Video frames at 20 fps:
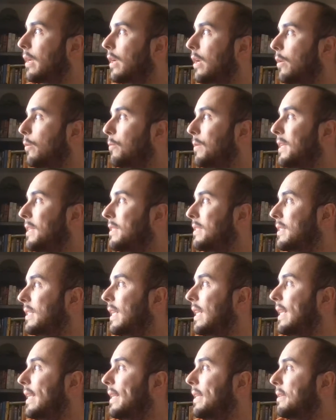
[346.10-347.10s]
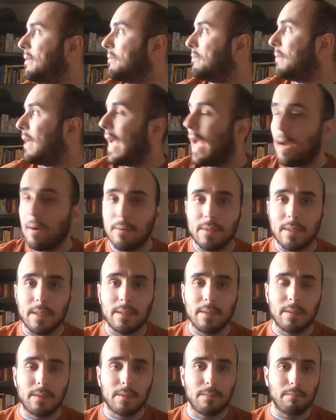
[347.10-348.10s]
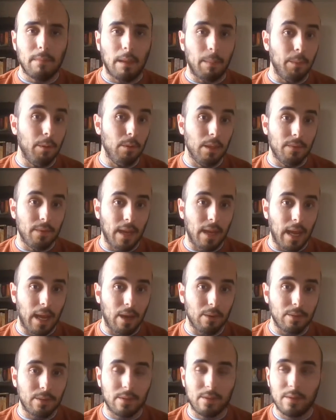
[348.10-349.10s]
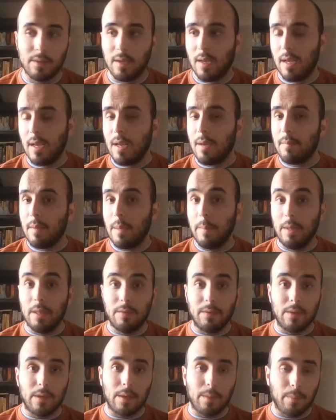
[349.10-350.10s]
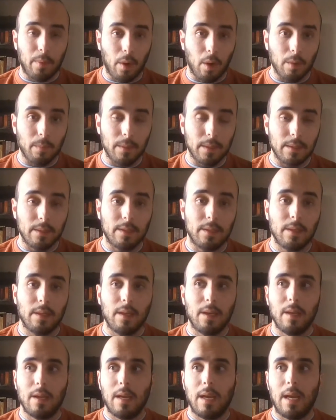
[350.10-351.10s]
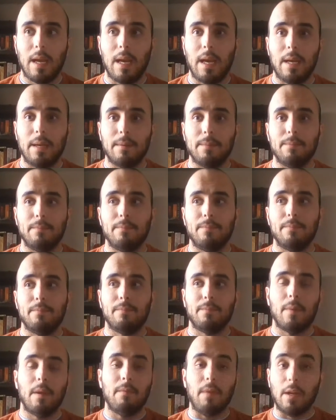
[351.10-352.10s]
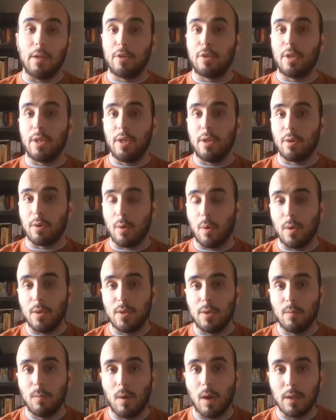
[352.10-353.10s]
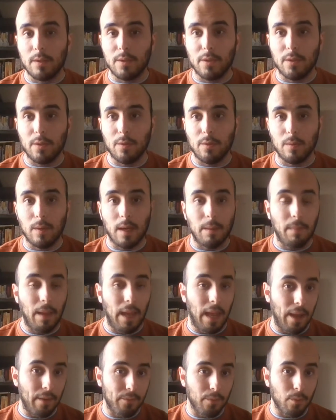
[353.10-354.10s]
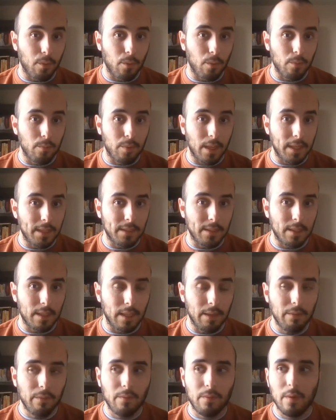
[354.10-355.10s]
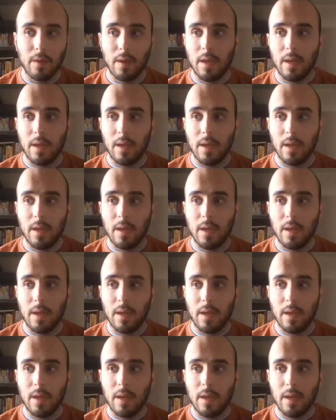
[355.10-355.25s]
we see houses. Maybe you live in a house, maybe you live in an apartment. Eventually, you're going to want to have your own place to live,